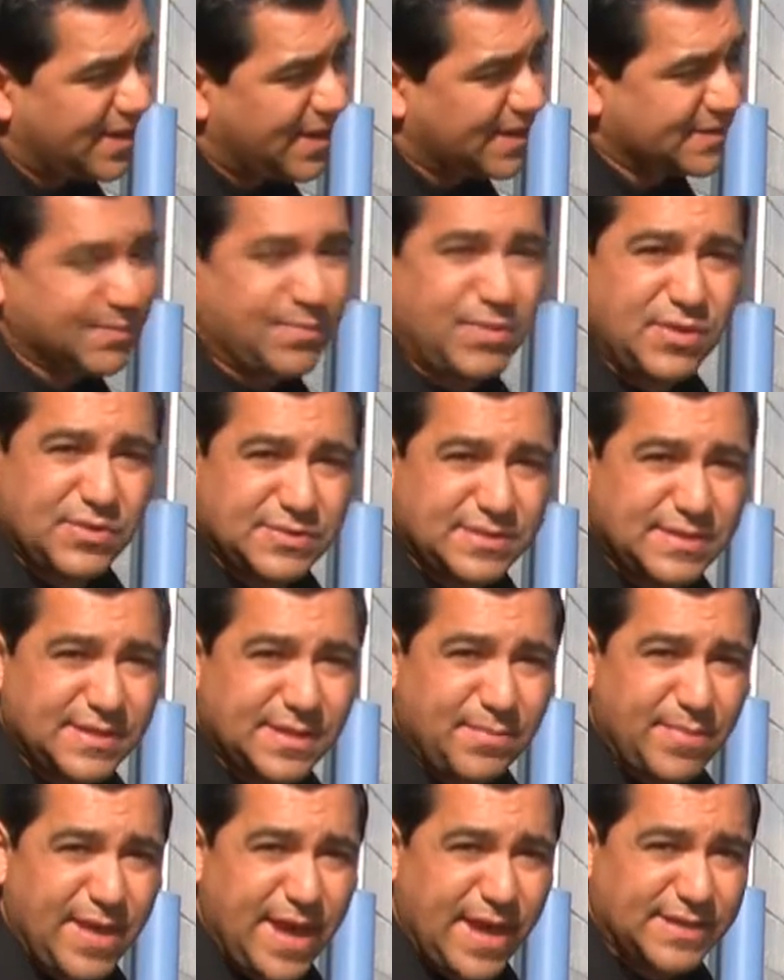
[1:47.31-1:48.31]
as opposed to
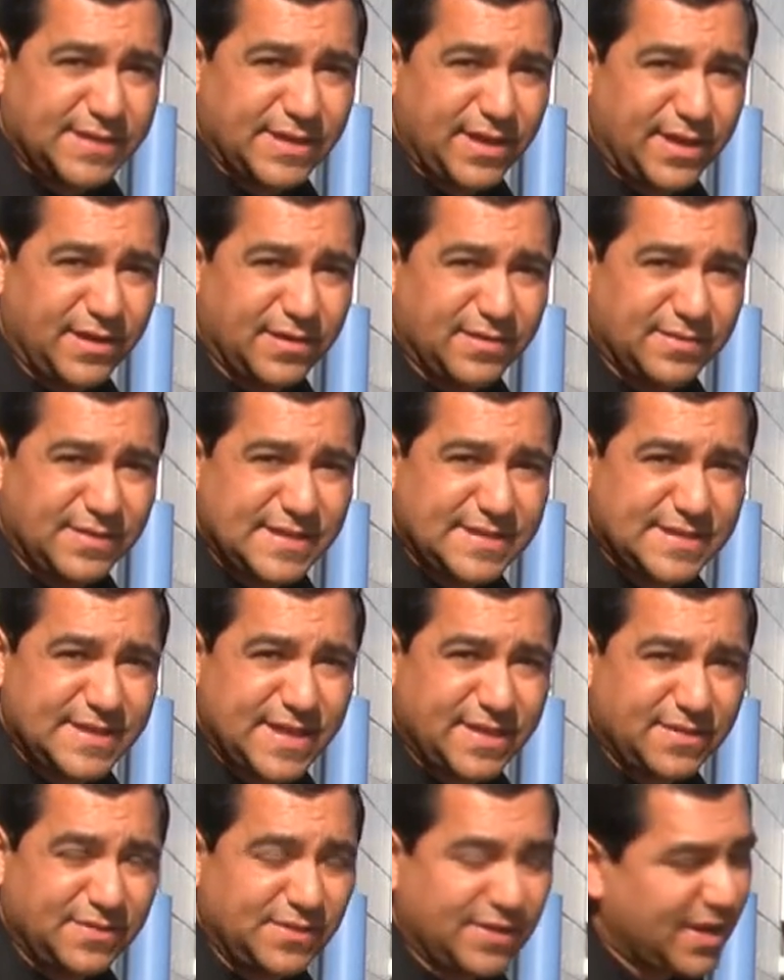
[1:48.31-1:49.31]
the back tire. Let's
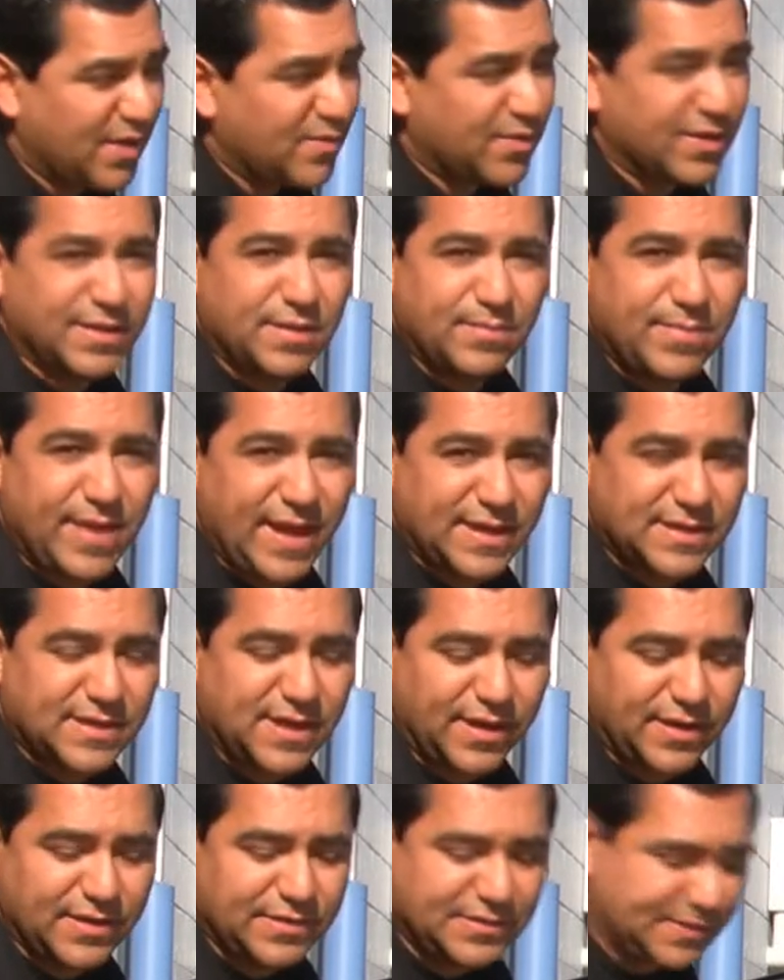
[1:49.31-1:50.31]
take a look at one of the back
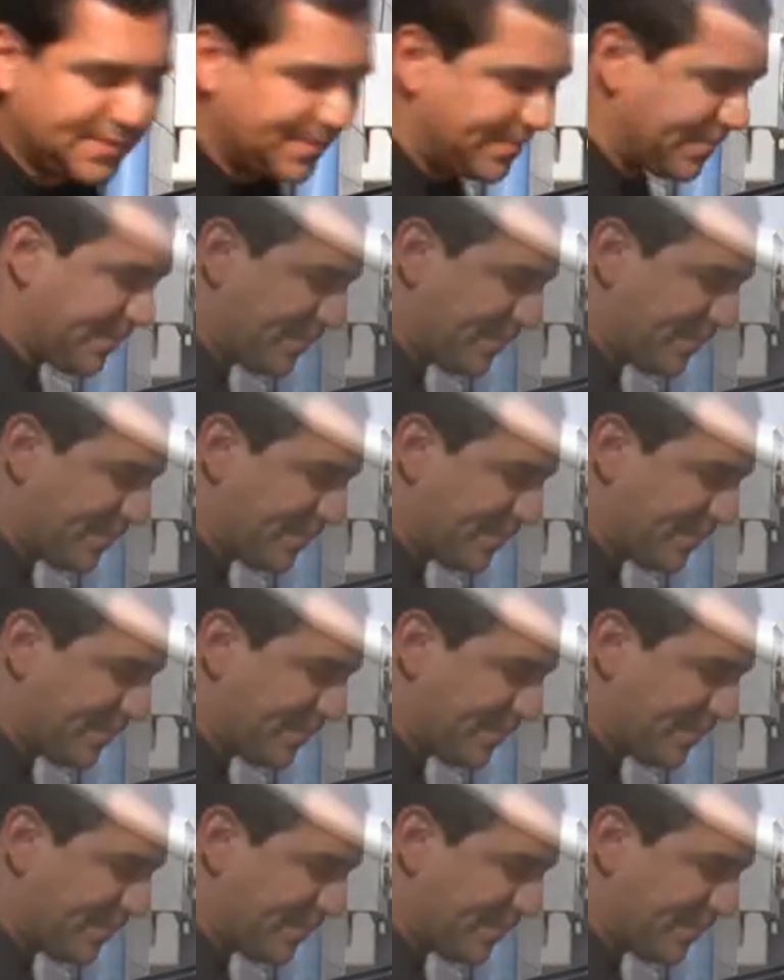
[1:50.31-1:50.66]
tires.